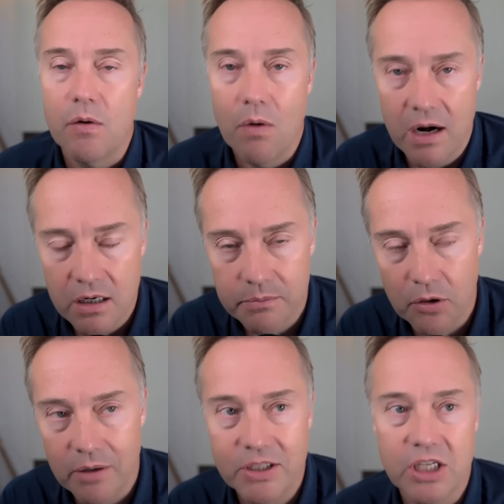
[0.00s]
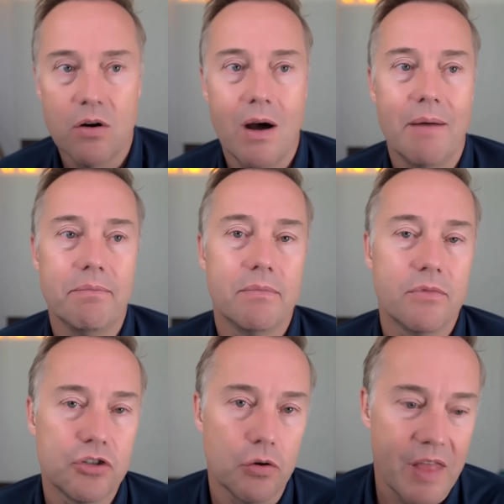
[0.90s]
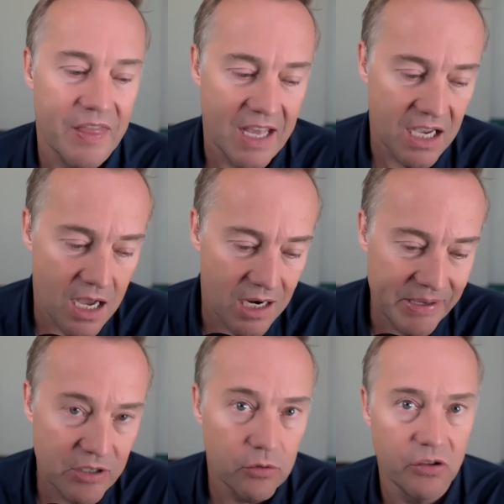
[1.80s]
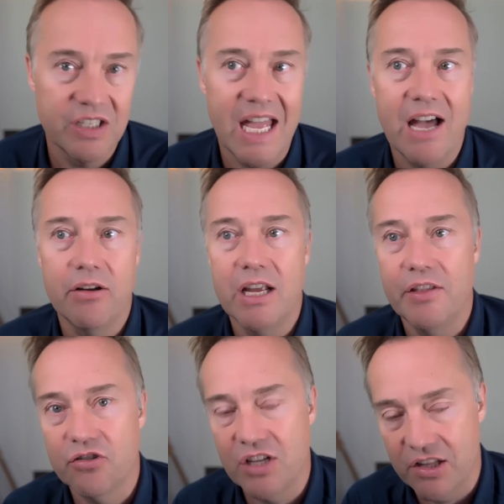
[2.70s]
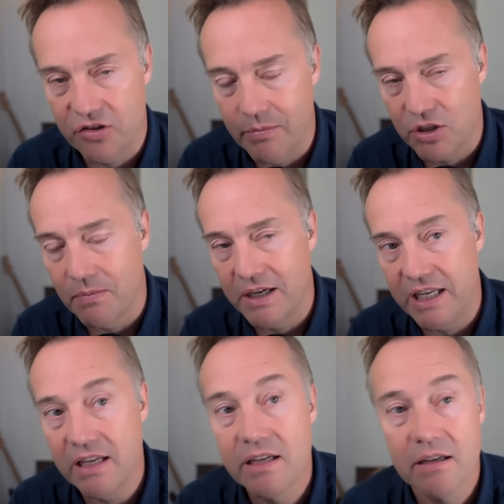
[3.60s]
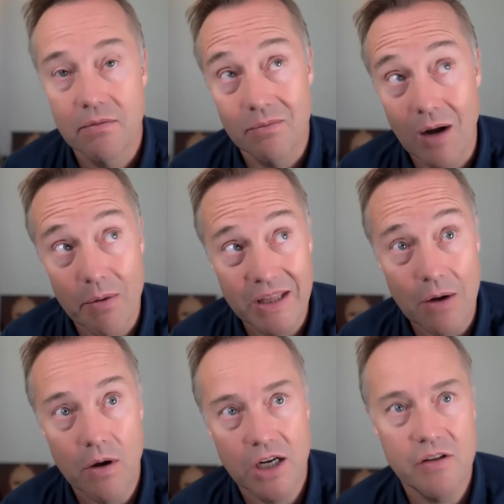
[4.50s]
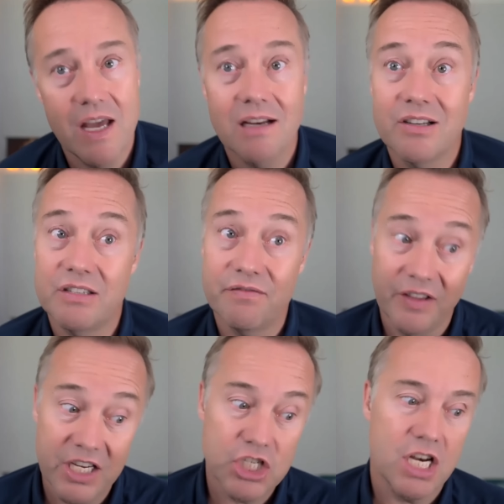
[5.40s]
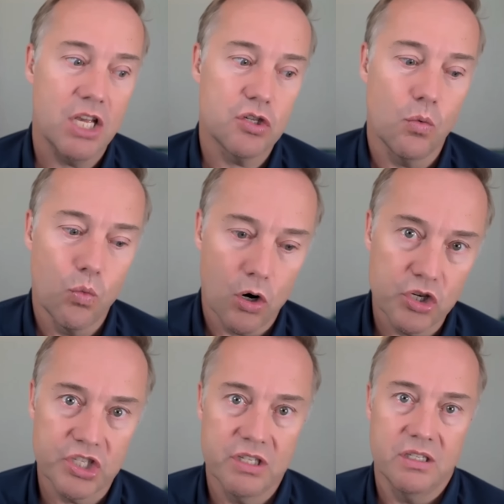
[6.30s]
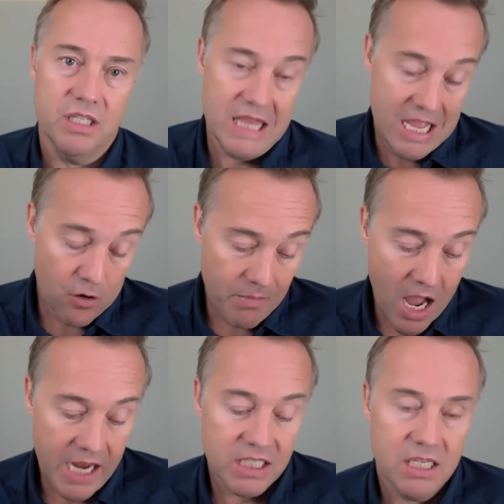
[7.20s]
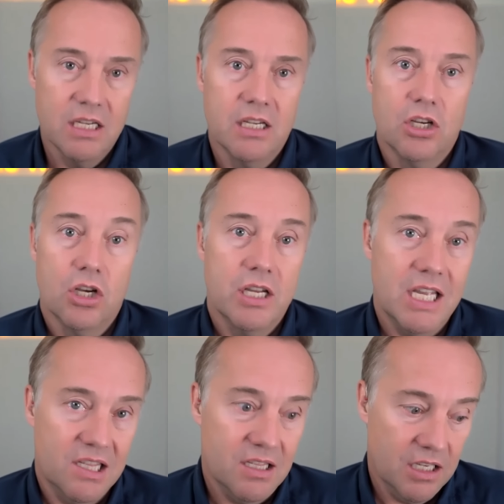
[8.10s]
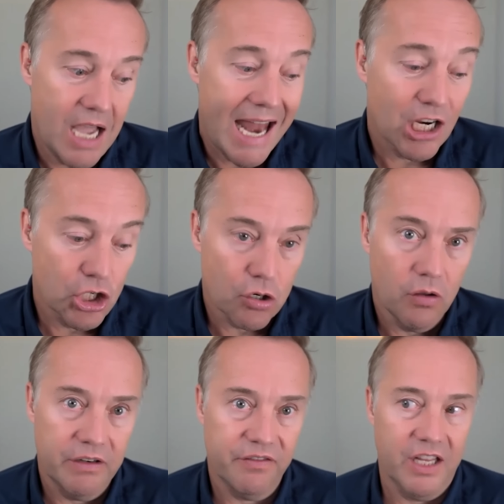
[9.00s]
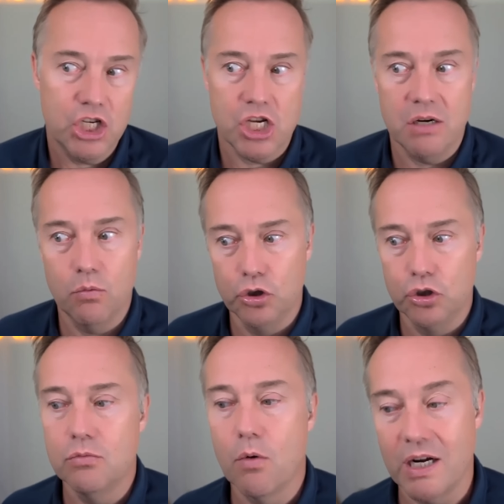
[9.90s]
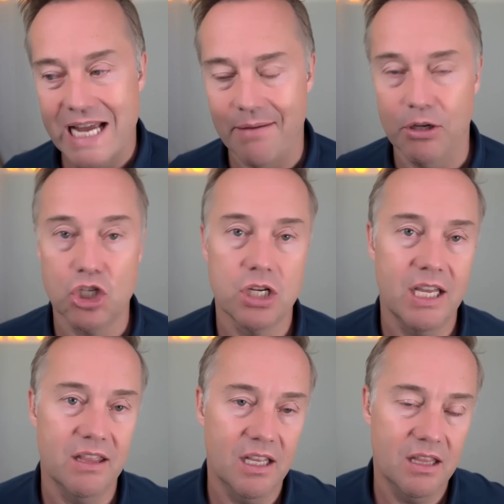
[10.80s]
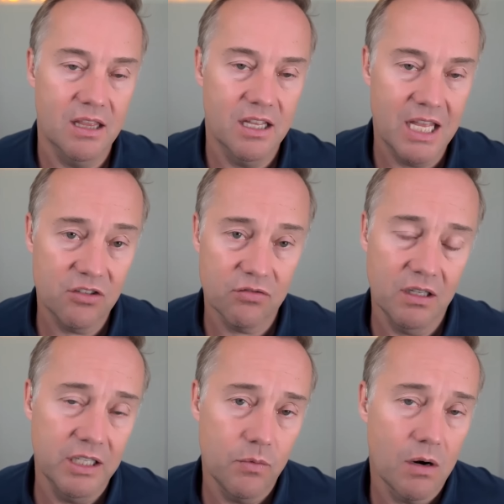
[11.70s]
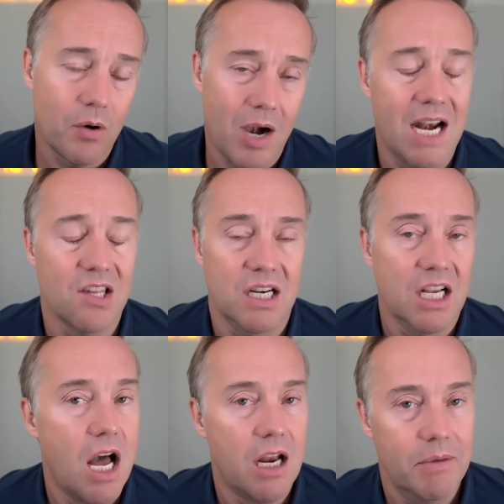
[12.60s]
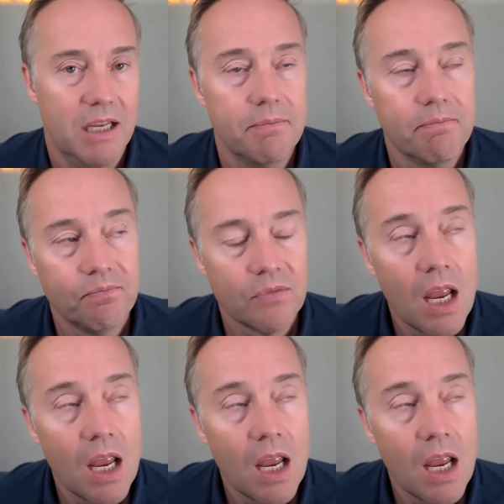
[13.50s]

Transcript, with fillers: And they want unemployment to go up so that the economy cools down and there's not so much money. Why would they want to do that? Because inflation is a worse, in their mind, in out of control inflation will do more damage. And, and and that's really where we're at as an economy.